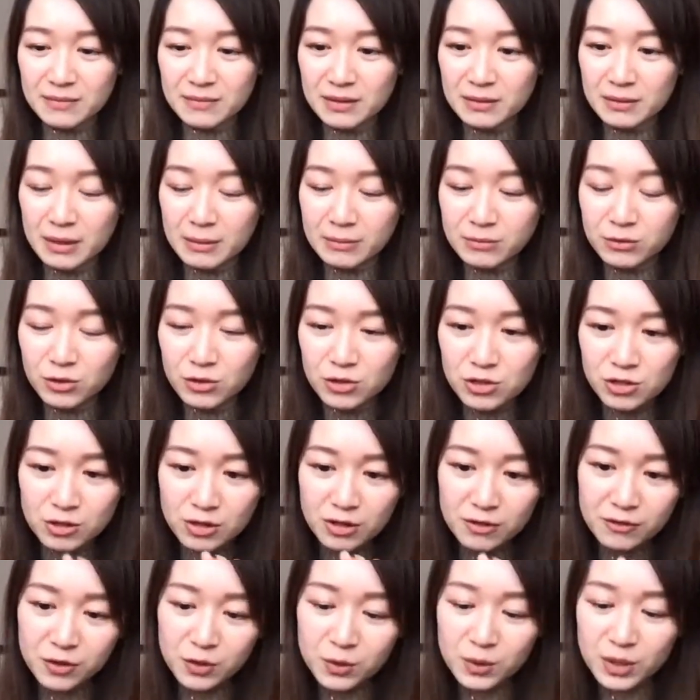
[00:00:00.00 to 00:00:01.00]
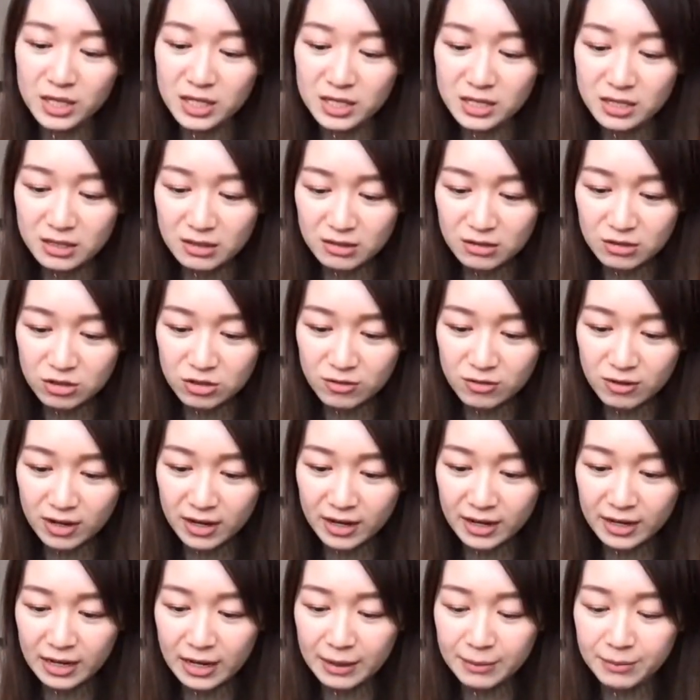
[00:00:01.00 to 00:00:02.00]
I'm not sure if you can try.
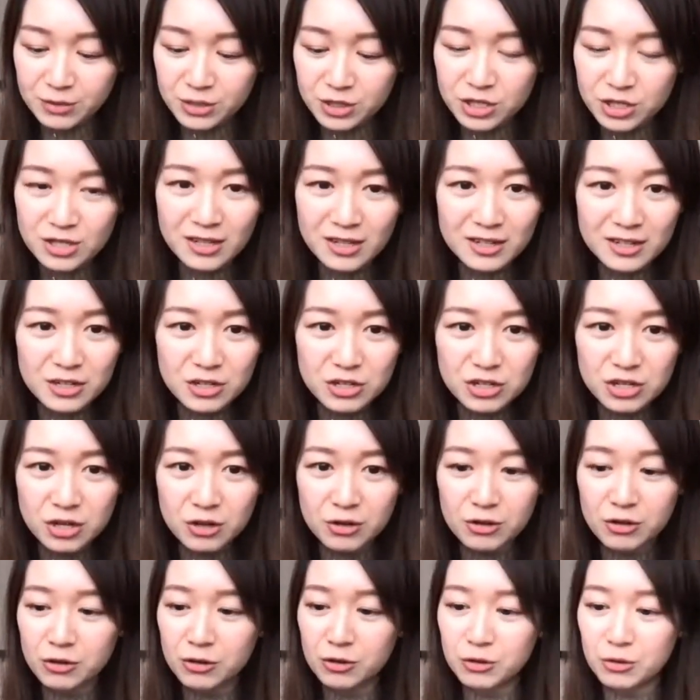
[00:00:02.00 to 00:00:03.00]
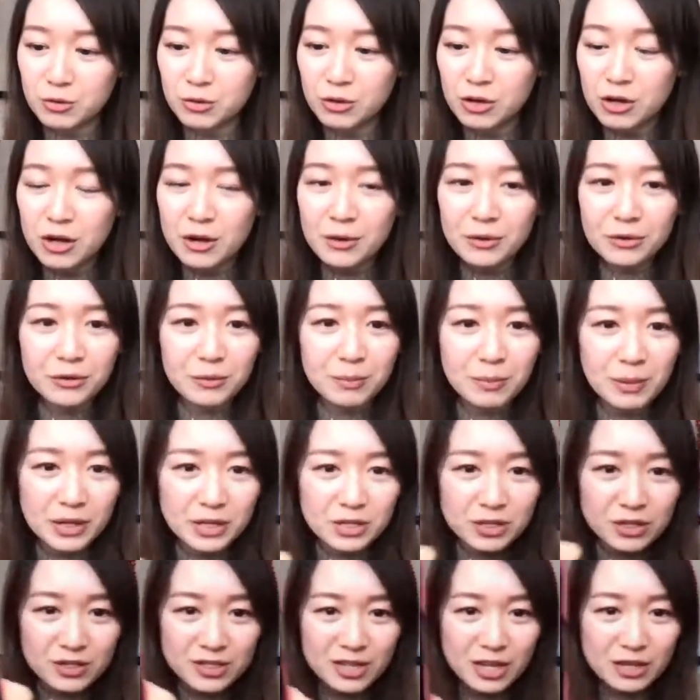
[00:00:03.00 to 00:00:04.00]
I'm just going to show you the
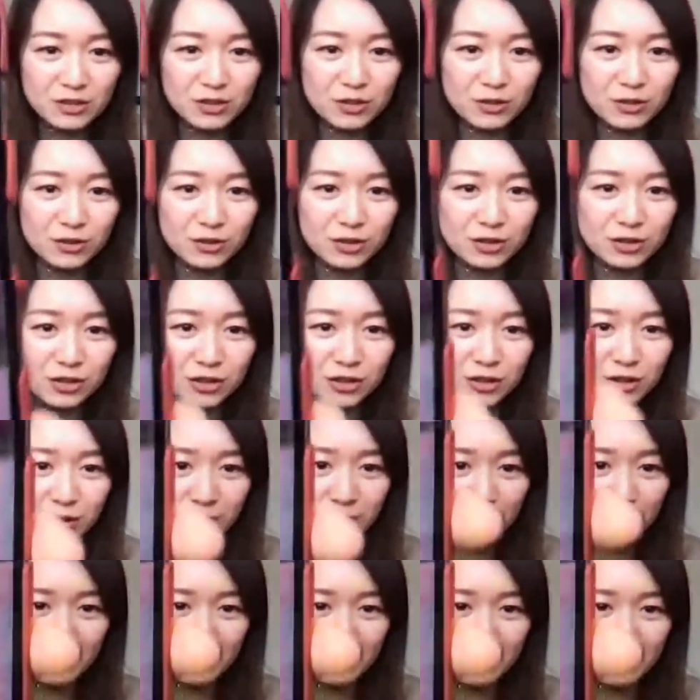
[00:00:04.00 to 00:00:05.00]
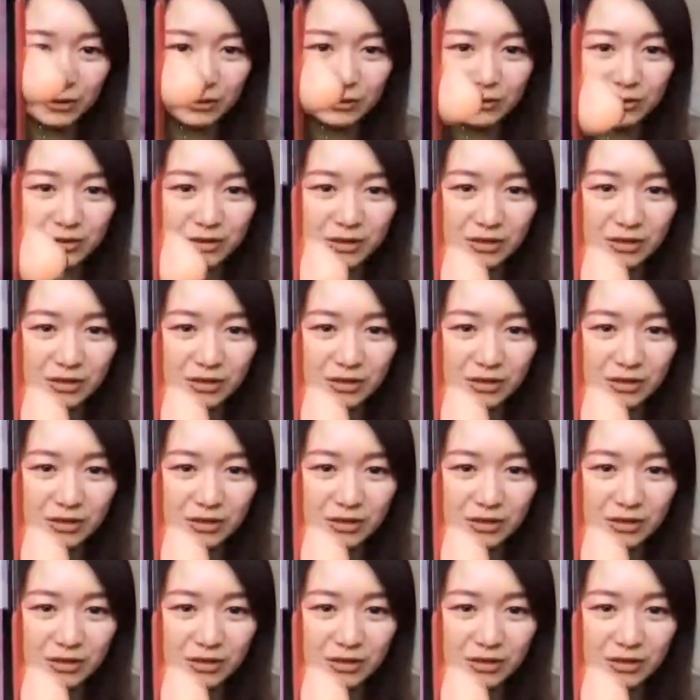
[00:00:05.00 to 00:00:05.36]
pictures I took on my phone.